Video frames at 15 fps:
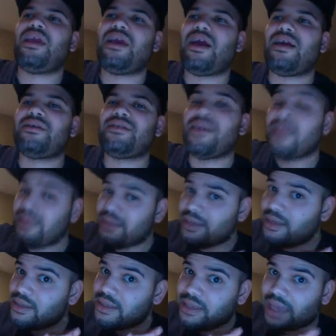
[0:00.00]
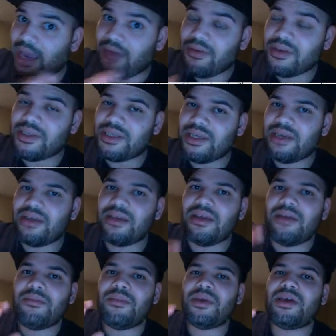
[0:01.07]
guys, this is guaranteed
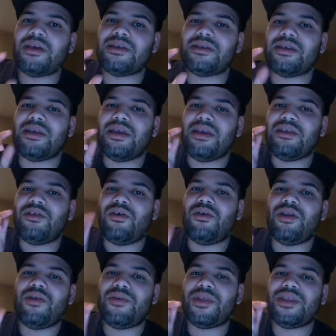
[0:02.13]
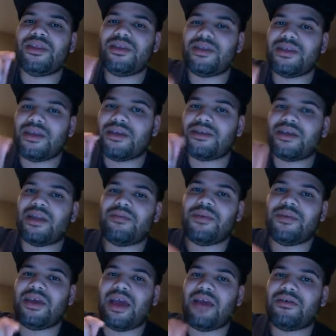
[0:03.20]
because the only way this thing's going to
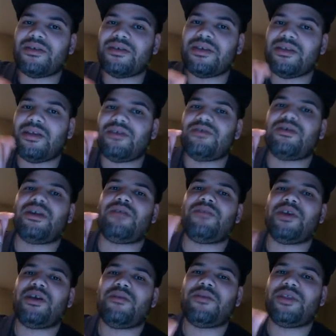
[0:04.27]
be guaranteed that you're going to become a